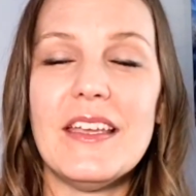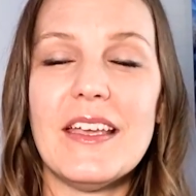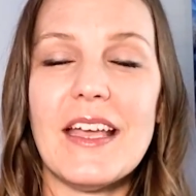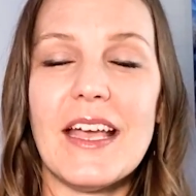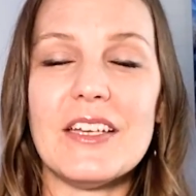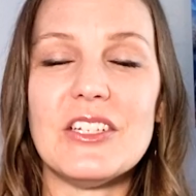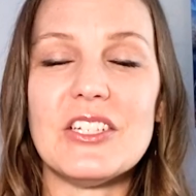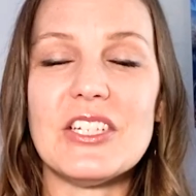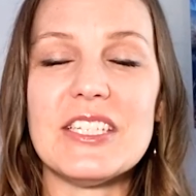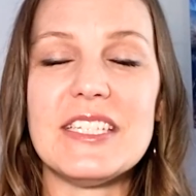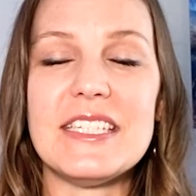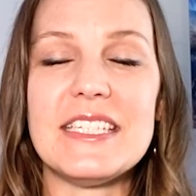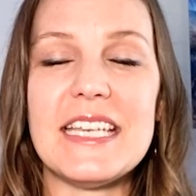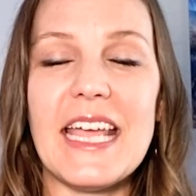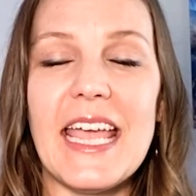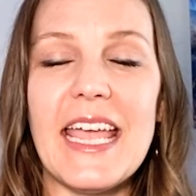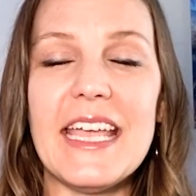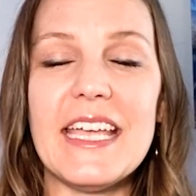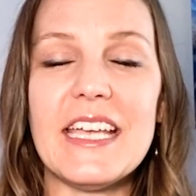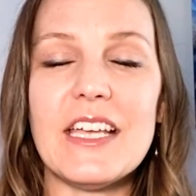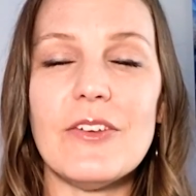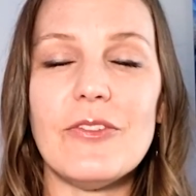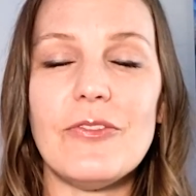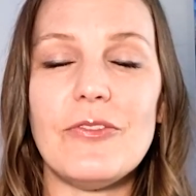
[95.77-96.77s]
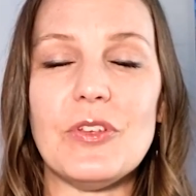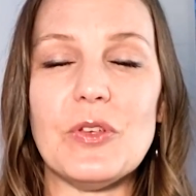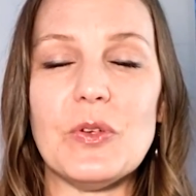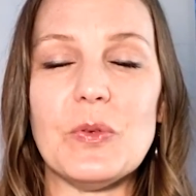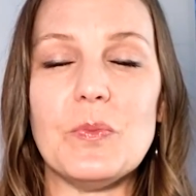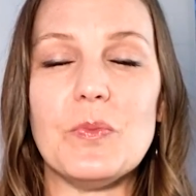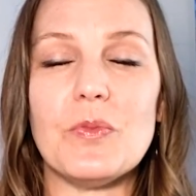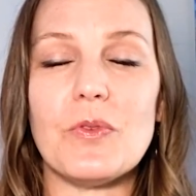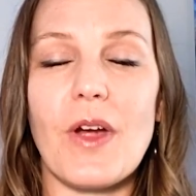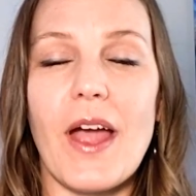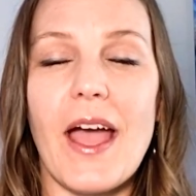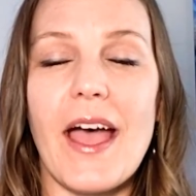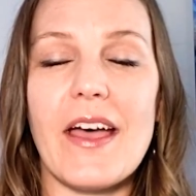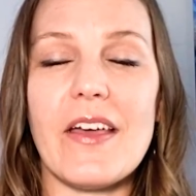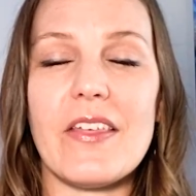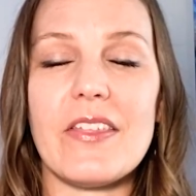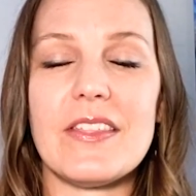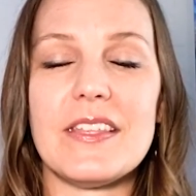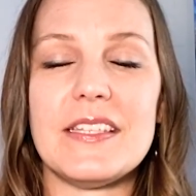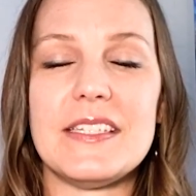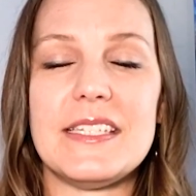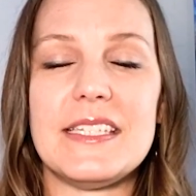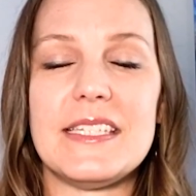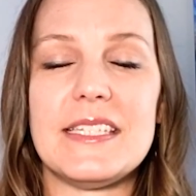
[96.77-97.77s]
And just take a few
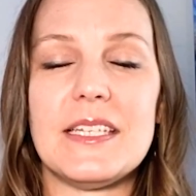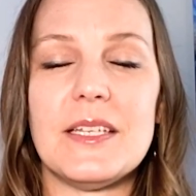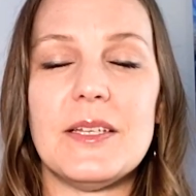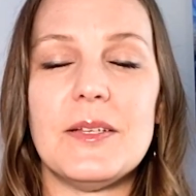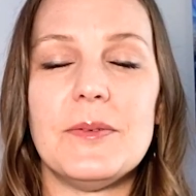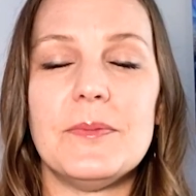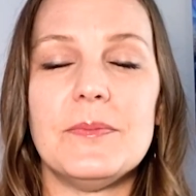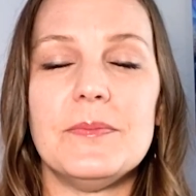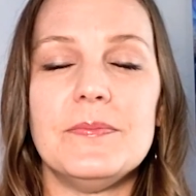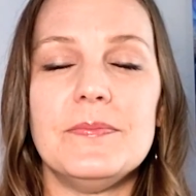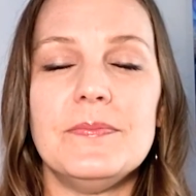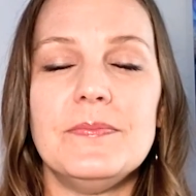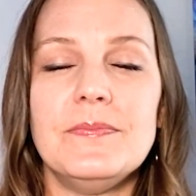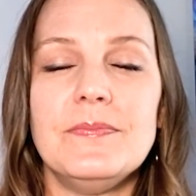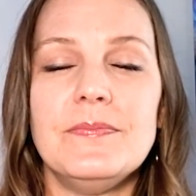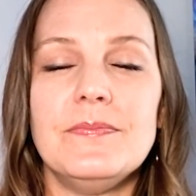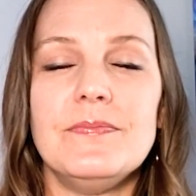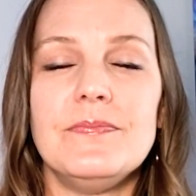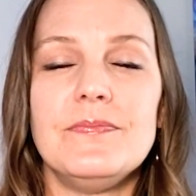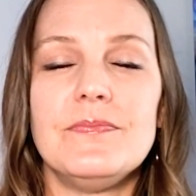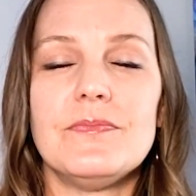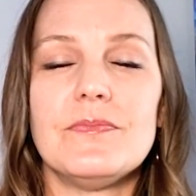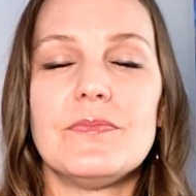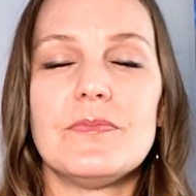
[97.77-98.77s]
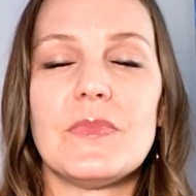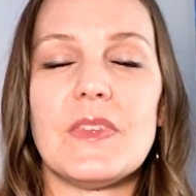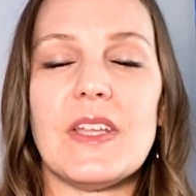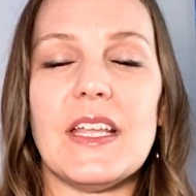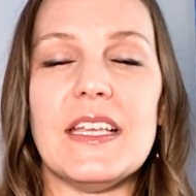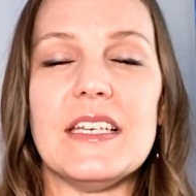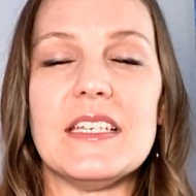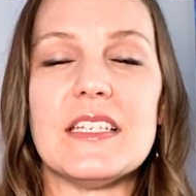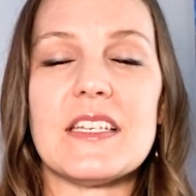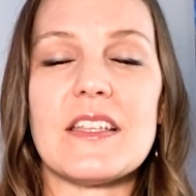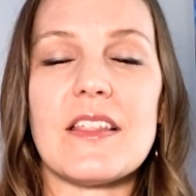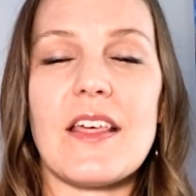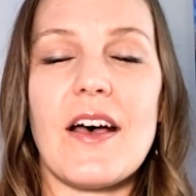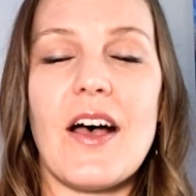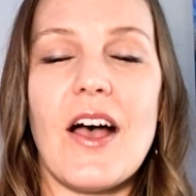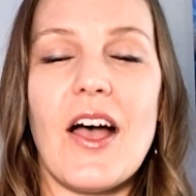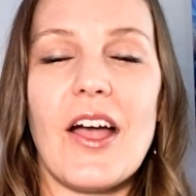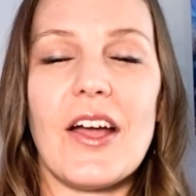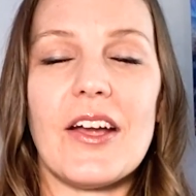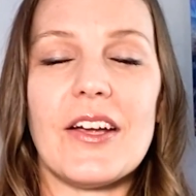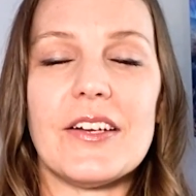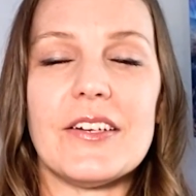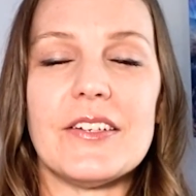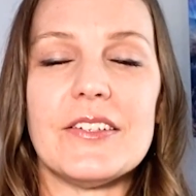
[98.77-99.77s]
breaths into the
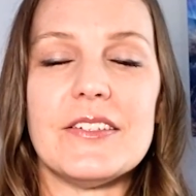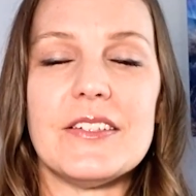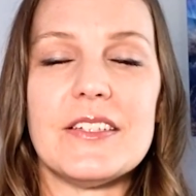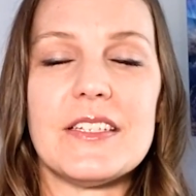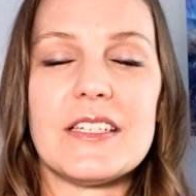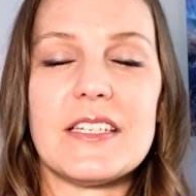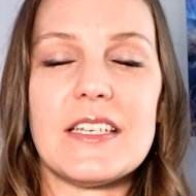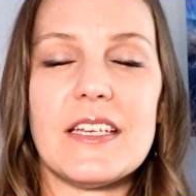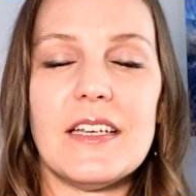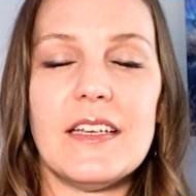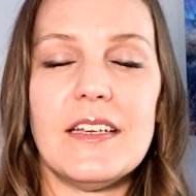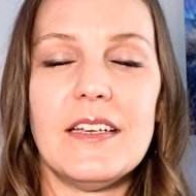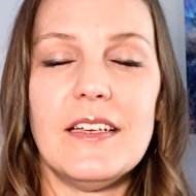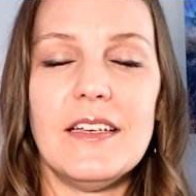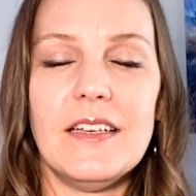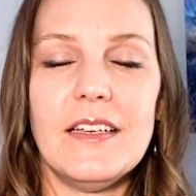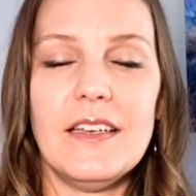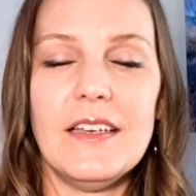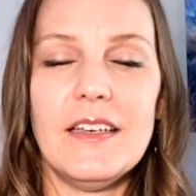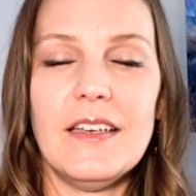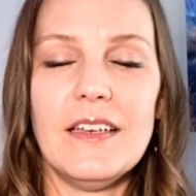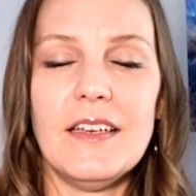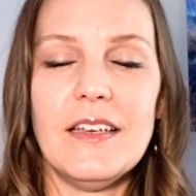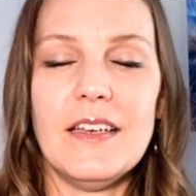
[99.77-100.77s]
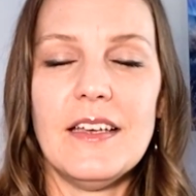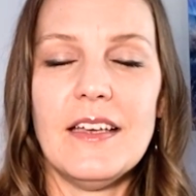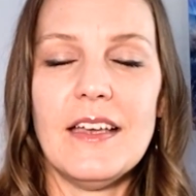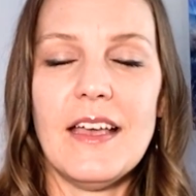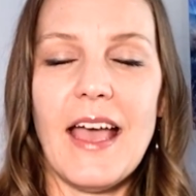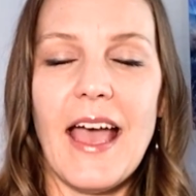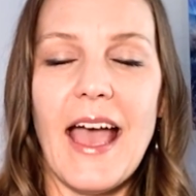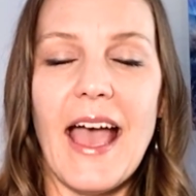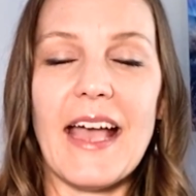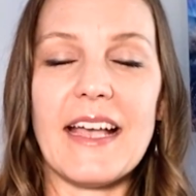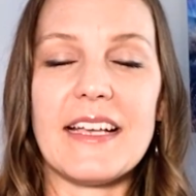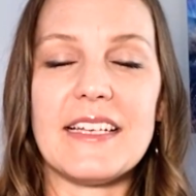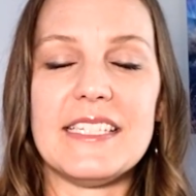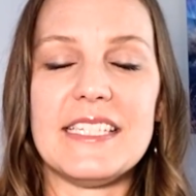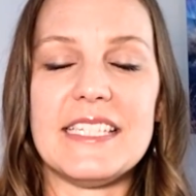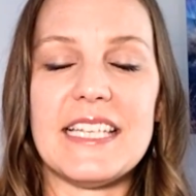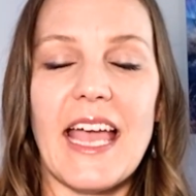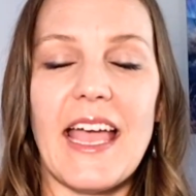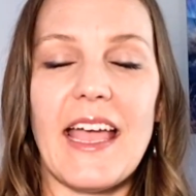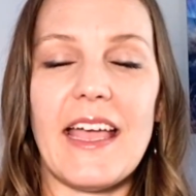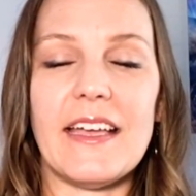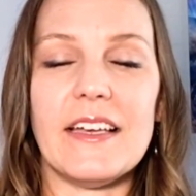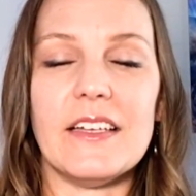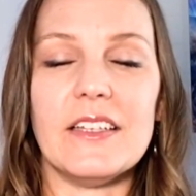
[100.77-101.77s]
heart.
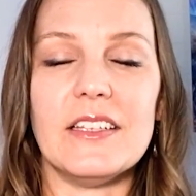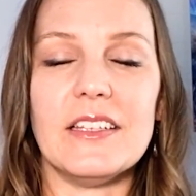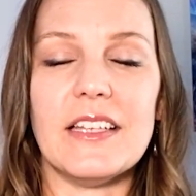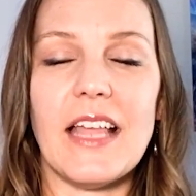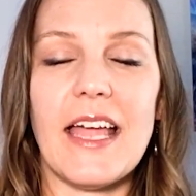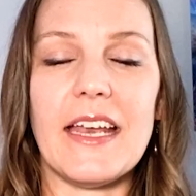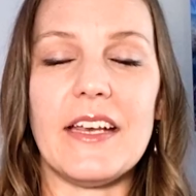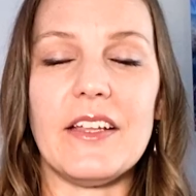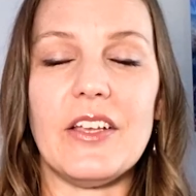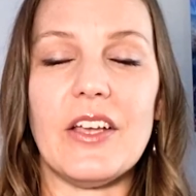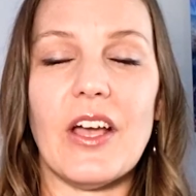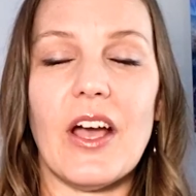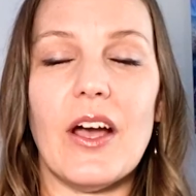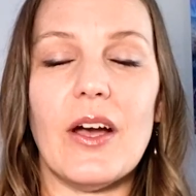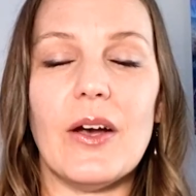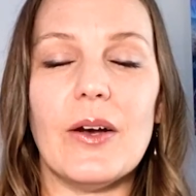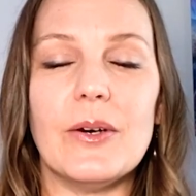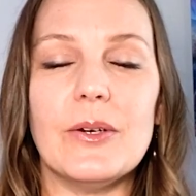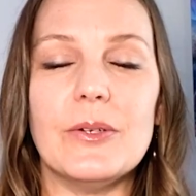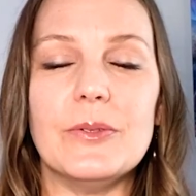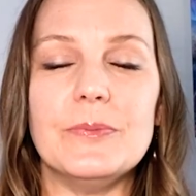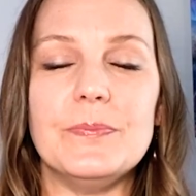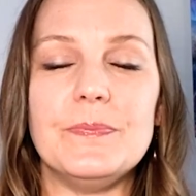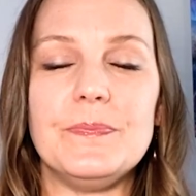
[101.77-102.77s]
Exhale, let go.